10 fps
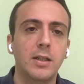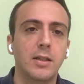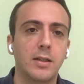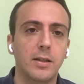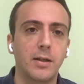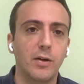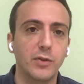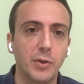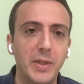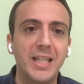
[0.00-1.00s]
of
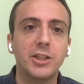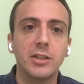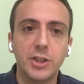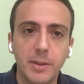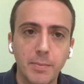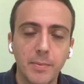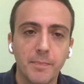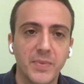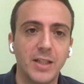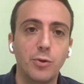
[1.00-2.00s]
the relationship
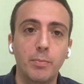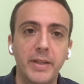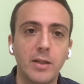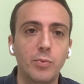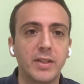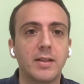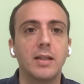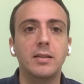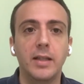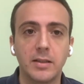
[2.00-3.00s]
that you build with
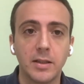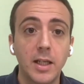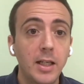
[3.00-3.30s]
candidates,